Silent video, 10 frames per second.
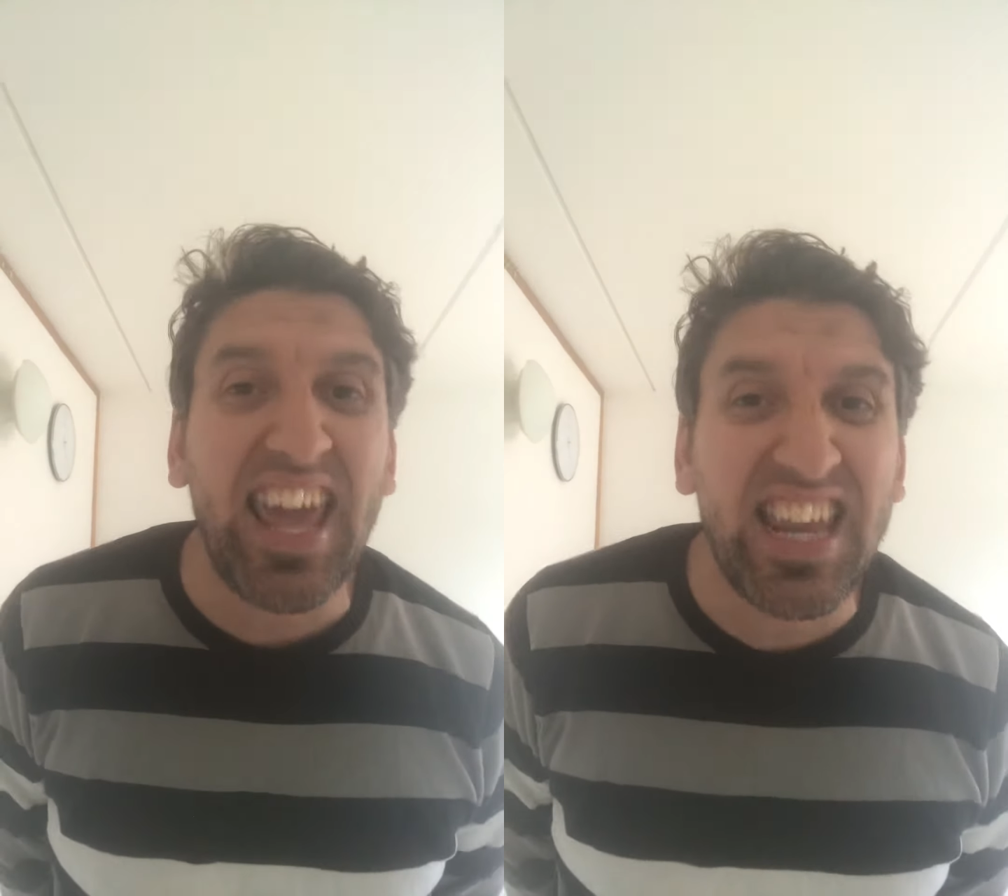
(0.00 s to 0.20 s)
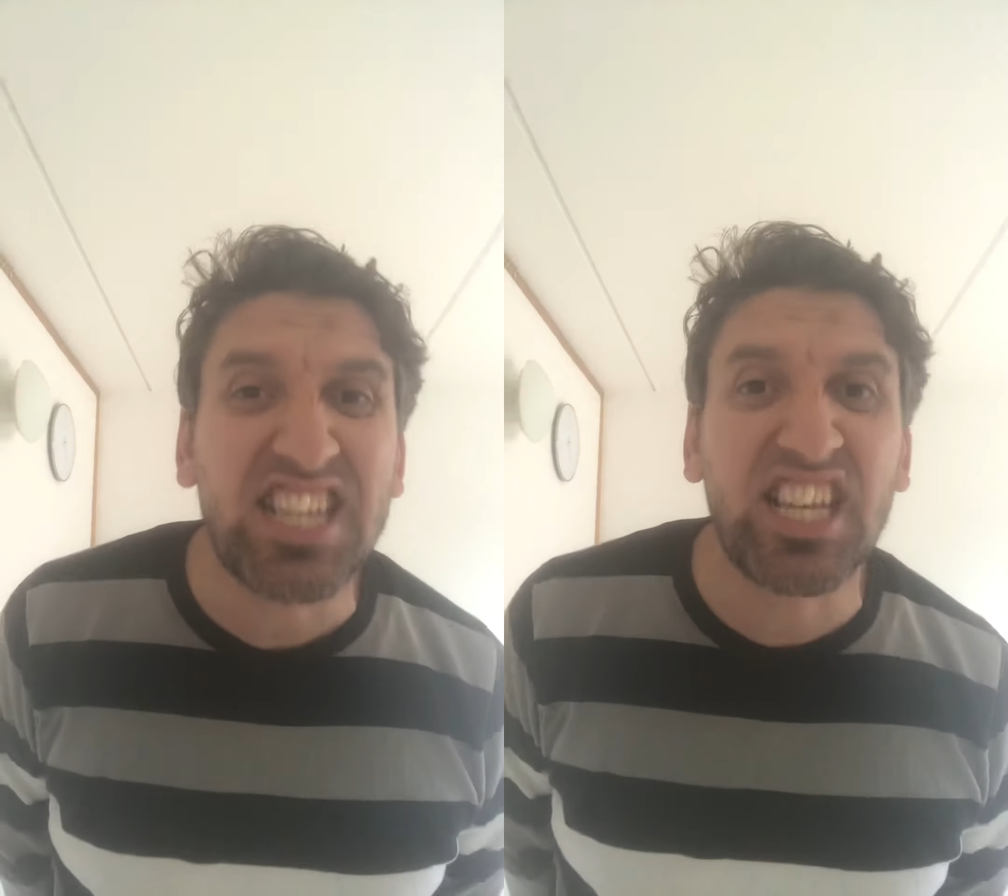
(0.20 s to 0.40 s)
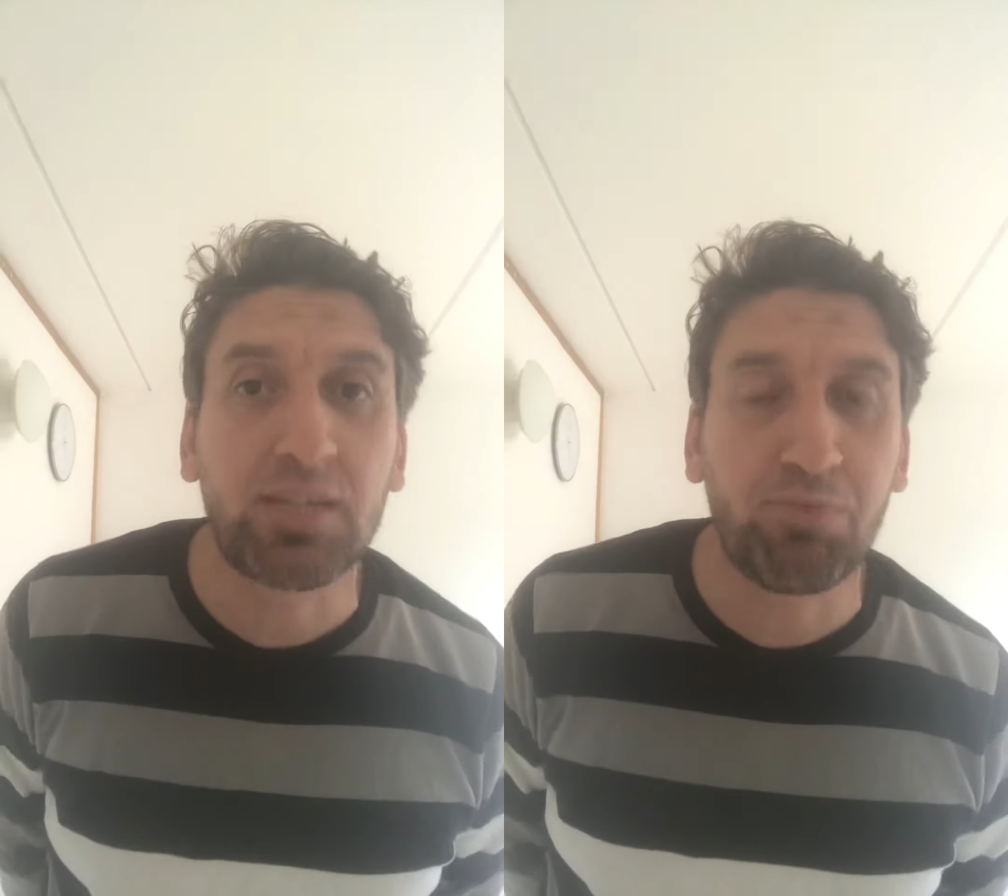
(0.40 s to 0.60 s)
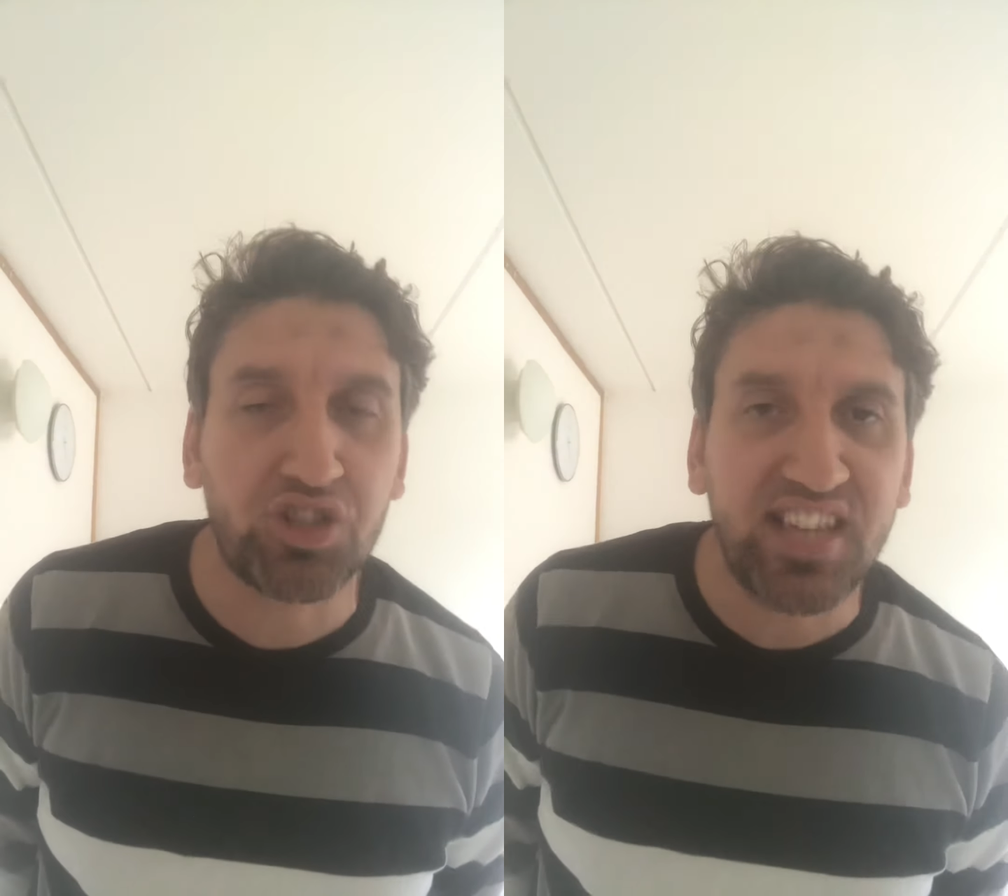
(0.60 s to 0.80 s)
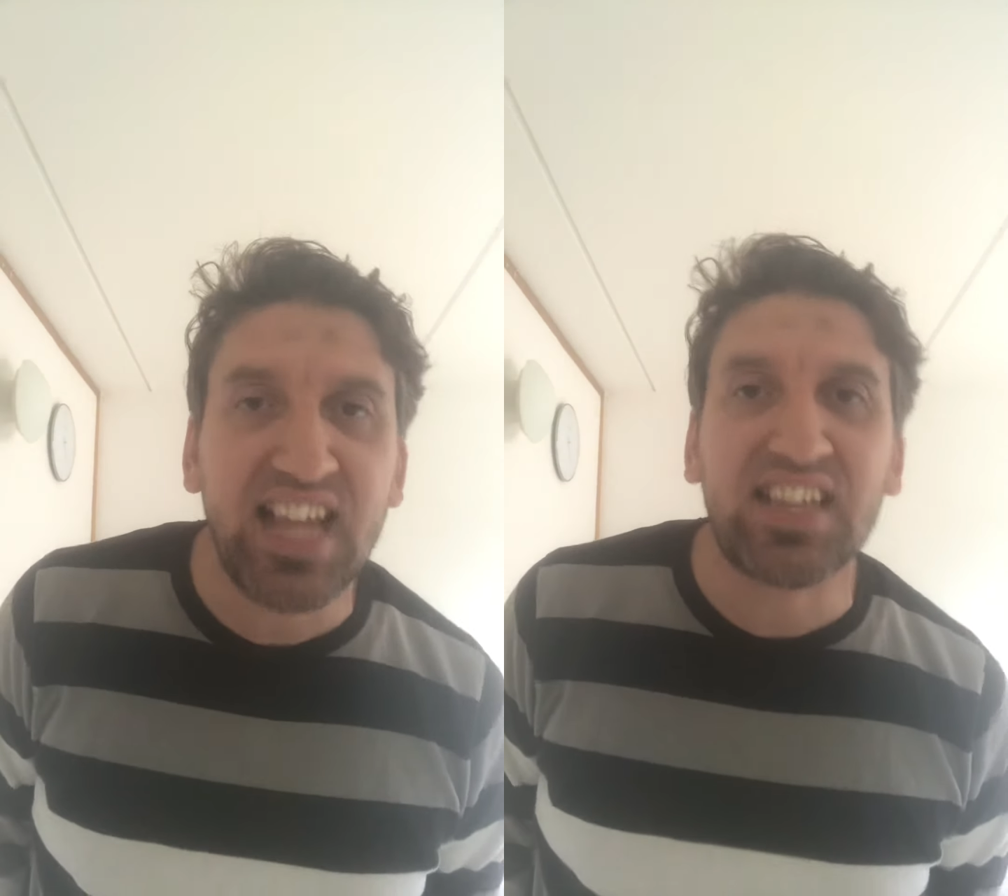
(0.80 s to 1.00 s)

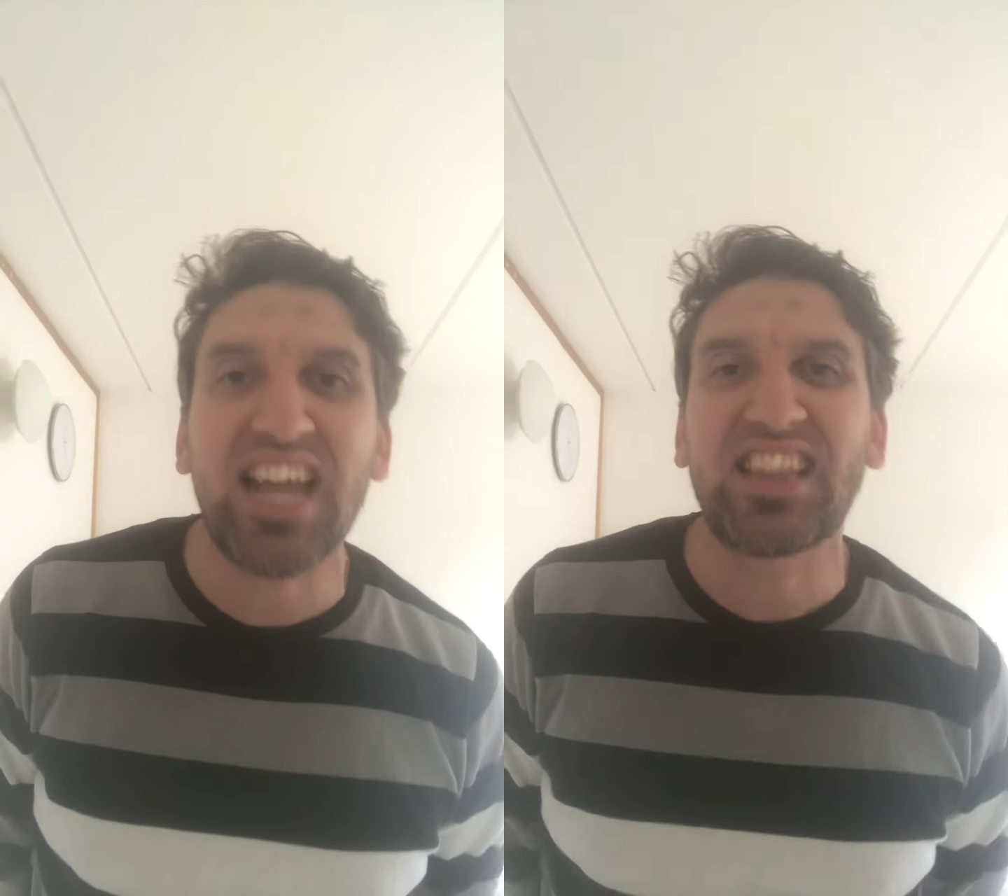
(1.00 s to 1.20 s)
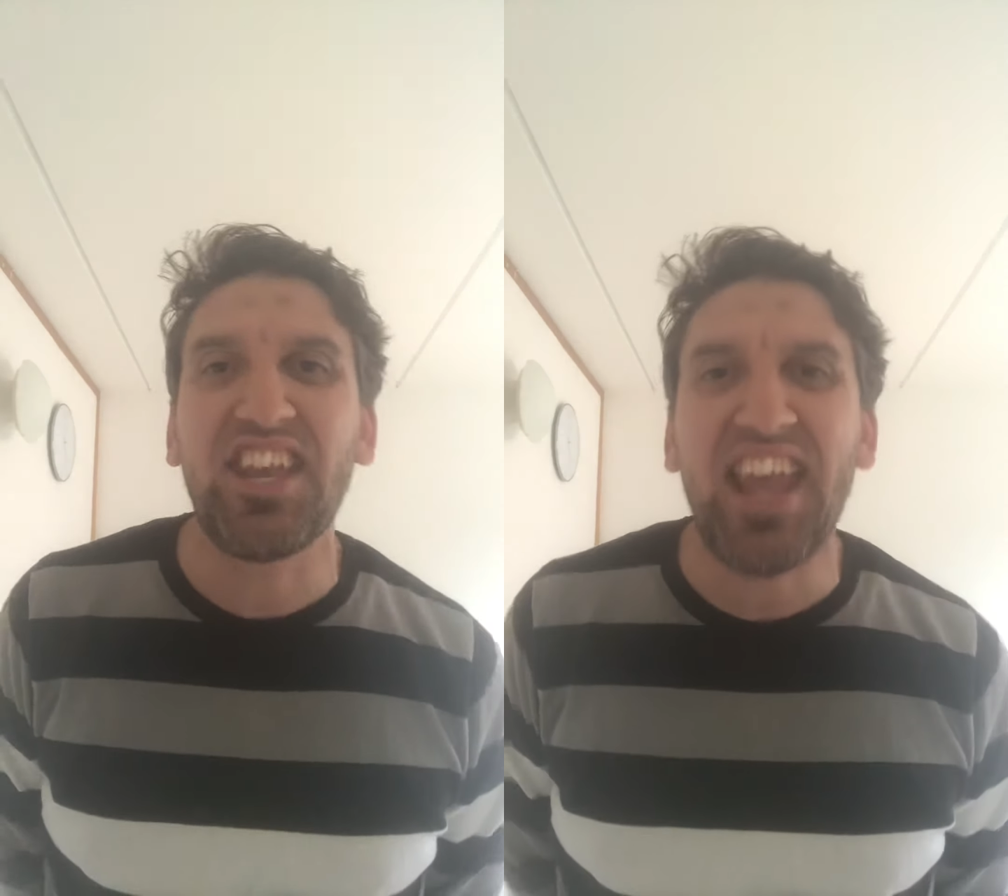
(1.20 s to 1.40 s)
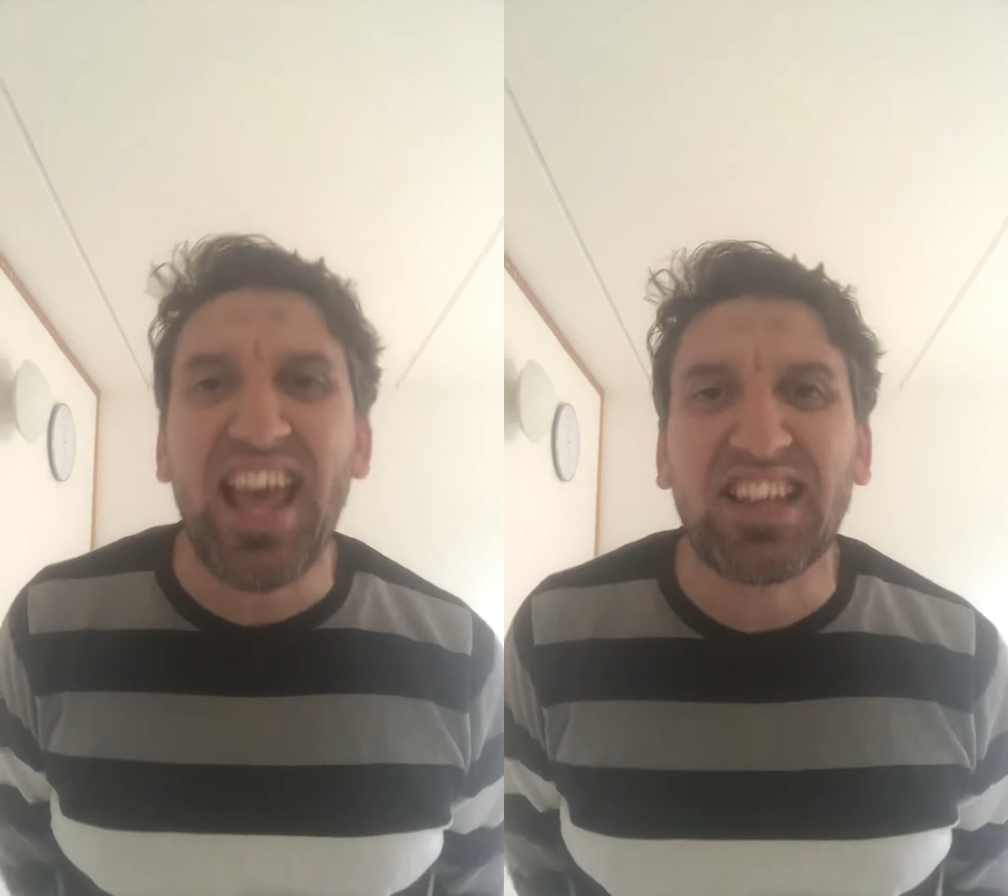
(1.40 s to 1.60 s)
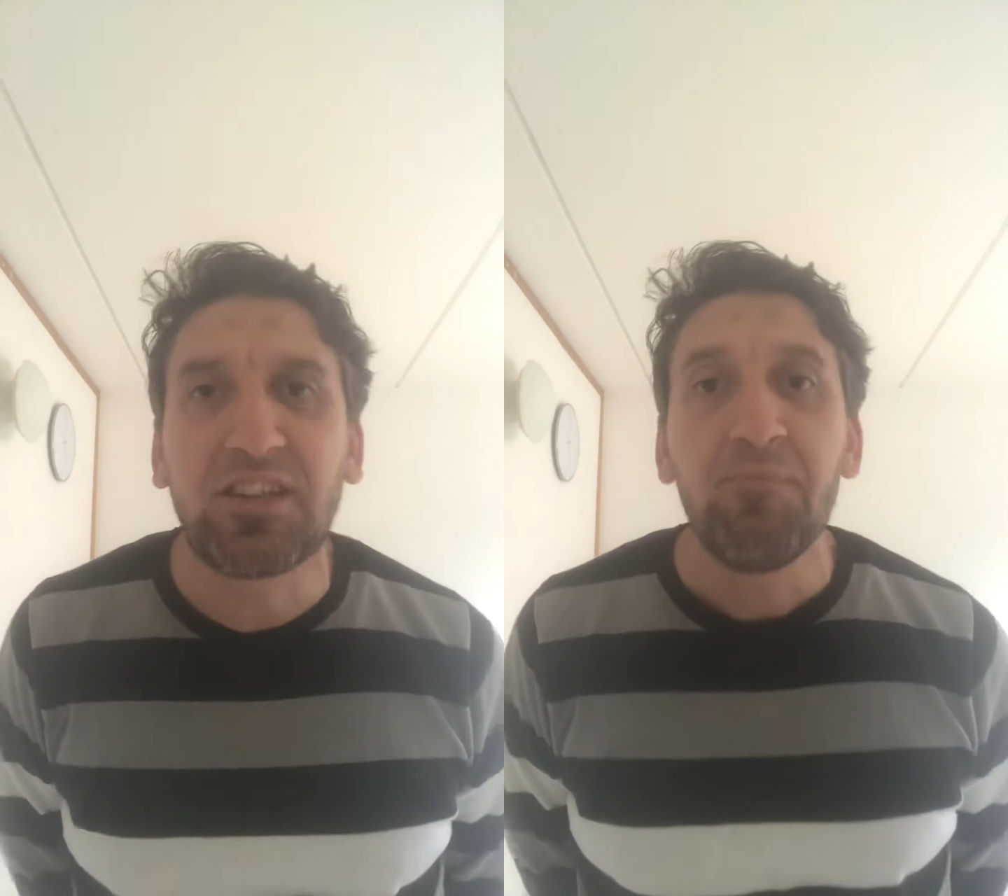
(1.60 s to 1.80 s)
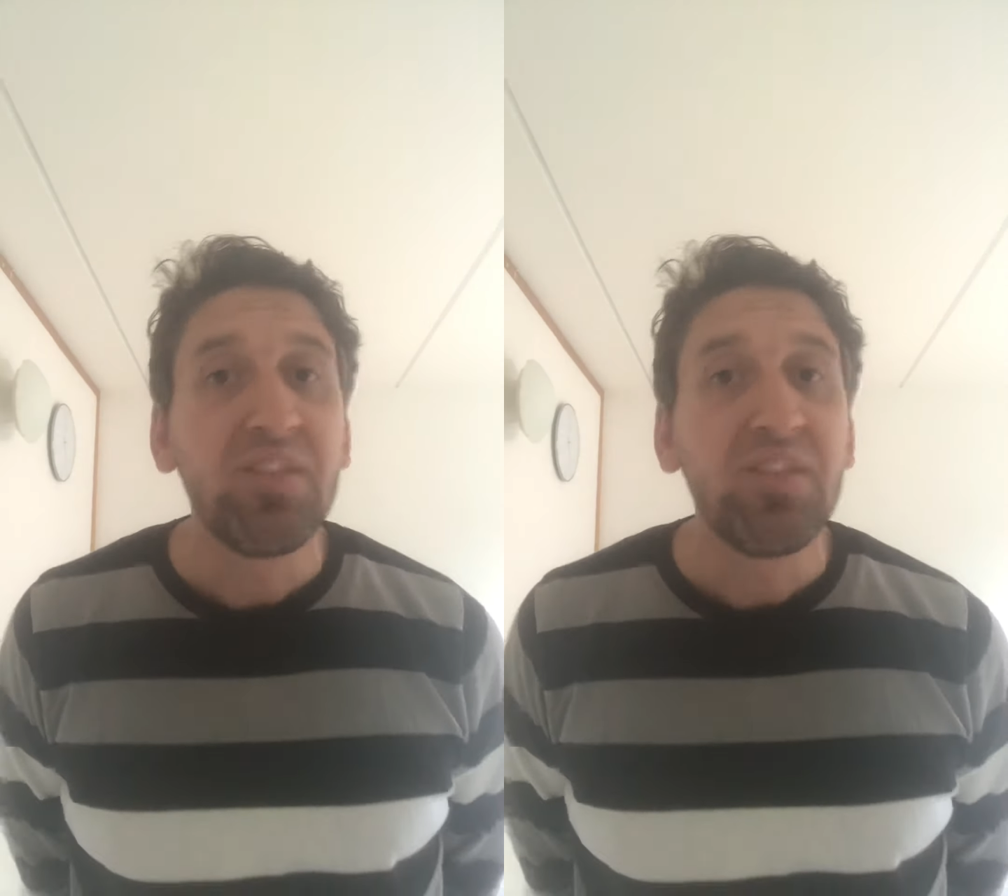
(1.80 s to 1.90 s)
86% at the net.